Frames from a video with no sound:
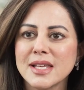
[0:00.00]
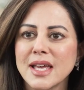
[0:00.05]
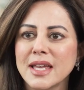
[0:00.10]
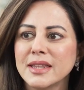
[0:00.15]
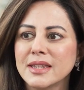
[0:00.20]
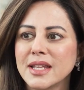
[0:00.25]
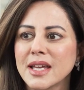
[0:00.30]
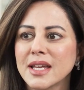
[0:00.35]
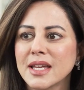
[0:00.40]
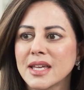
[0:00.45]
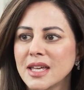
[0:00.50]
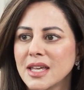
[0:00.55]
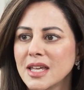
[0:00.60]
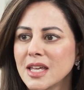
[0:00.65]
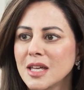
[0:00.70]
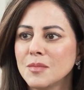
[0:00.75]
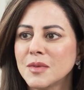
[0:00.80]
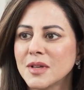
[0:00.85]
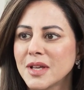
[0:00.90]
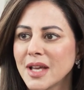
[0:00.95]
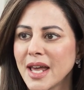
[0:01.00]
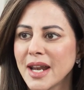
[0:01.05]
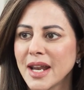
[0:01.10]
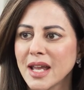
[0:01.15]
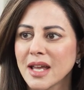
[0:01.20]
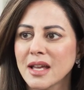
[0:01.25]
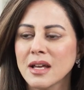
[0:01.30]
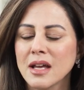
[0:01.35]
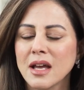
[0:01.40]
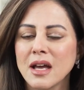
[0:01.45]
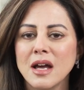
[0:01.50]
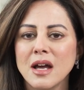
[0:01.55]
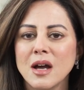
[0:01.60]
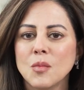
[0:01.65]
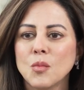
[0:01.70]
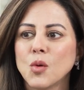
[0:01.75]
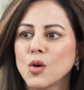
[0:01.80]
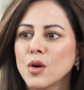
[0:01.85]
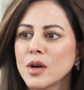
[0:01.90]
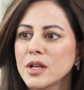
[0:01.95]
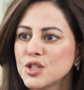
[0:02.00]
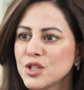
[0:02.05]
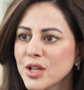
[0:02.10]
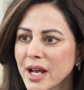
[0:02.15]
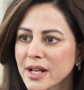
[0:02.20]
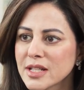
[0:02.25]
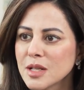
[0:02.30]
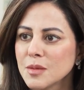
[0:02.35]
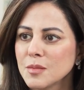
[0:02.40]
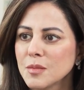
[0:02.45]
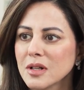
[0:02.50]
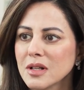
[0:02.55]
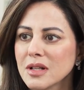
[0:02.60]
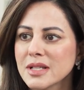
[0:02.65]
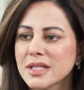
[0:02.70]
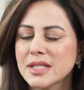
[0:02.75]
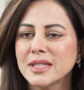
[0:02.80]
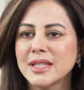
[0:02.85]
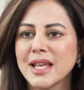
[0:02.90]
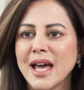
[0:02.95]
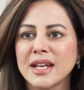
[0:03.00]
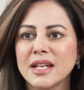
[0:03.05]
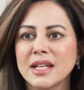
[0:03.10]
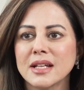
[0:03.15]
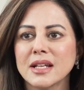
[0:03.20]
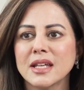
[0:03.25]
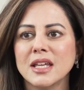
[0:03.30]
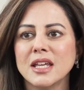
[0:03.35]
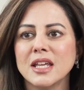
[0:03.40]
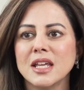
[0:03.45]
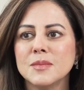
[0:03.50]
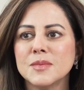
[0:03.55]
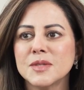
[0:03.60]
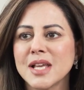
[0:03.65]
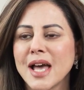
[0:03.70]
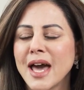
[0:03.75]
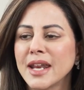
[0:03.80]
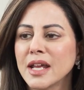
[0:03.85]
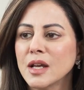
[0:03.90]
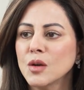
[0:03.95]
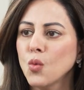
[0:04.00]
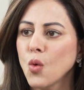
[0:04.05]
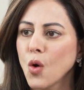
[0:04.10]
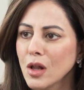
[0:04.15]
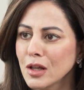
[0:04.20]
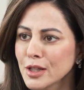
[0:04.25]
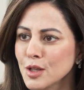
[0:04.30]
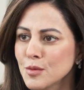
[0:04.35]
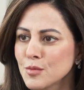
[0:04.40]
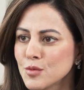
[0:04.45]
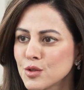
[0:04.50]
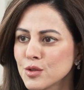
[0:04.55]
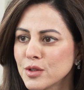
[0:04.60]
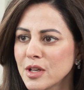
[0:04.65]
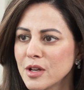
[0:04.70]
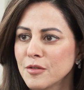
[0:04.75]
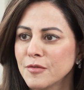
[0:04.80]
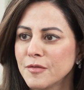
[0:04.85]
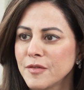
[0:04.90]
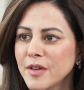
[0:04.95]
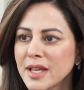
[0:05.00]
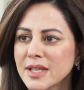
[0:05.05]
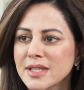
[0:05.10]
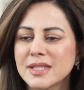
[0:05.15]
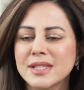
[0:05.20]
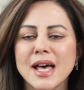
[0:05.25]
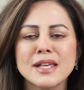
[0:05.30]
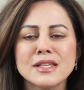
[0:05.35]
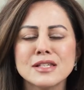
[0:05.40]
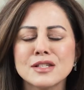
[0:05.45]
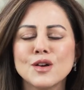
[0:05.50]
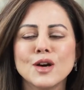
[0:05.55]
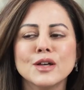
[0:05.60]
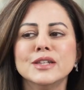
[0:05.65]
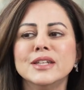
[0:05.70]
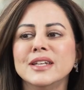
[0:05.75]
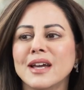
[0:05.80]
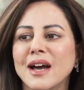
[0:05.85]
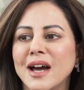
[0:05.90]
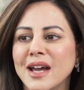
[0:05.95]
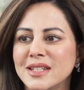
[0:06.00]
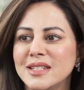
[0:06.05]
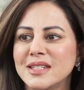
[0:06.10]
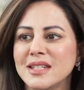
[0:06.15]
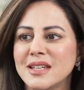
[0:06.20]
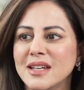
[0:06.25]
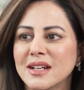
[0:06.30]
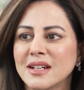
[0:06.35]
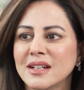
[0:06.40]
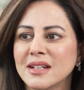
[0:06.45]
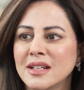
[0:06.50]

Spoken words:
and they keep getting more injectables that keeps adding volume to their face. That's not the idea.